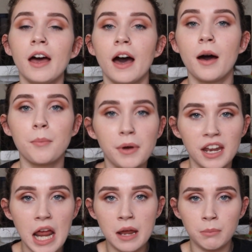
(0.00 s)

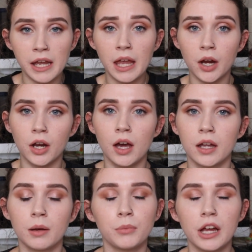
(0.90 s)
But in my
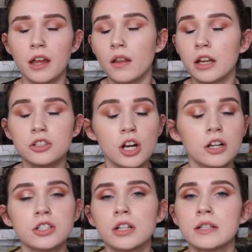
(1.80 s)
carry-on, I'm bringing like
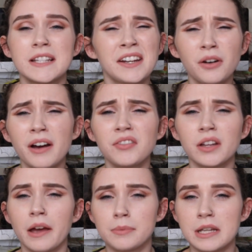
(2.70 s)
chargers. I don't have a
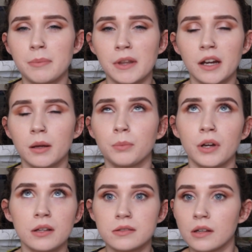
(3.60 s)
laptop that I could
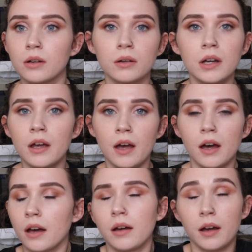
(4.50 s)
bring, so
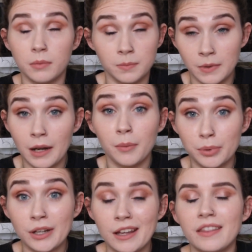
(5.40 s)
I'm not
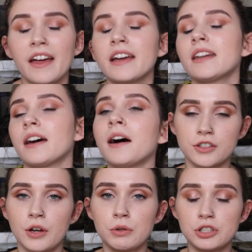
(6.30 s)
bringing that.
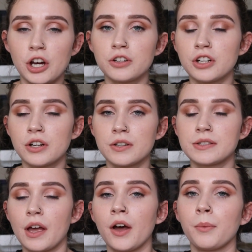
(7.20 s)
So
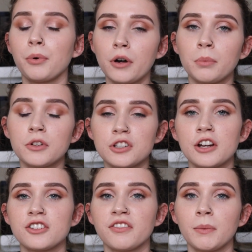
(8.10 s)
chargers, a portable
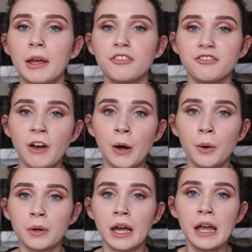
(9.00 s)
charger for my
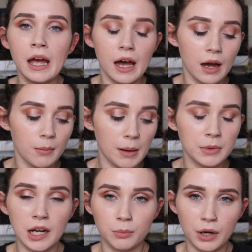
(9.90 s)
phone. I'm
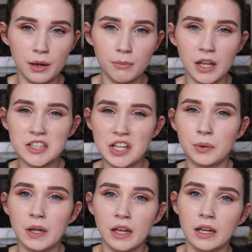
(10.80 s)
gonna bring
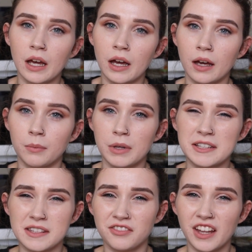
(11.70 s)
melatonin
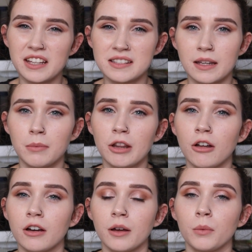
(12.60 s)
because the flight is gonna be
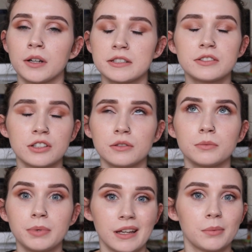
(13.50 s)
long. I want to
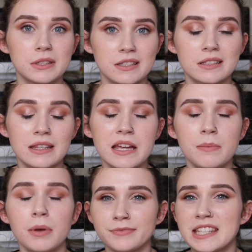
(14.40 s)
be able to
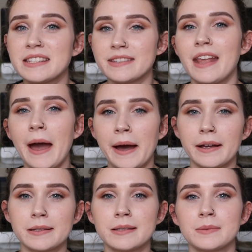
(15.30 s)
sleep.
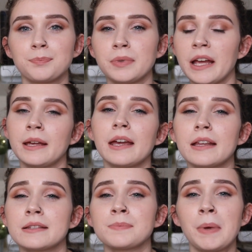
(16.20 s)
Snacks,
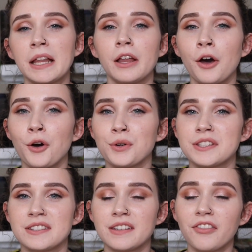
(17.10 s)
blankets, pillows,
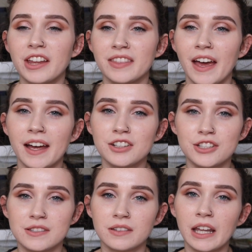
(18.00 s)
stuff like that.
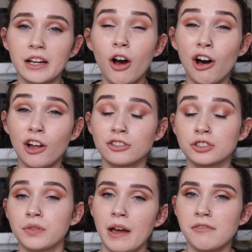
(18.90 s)
Just like all
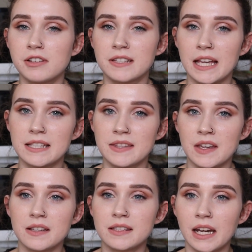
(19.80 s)
travel size
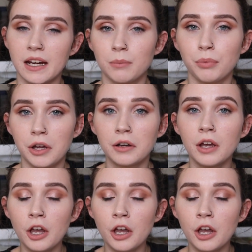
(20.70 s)
things that I can put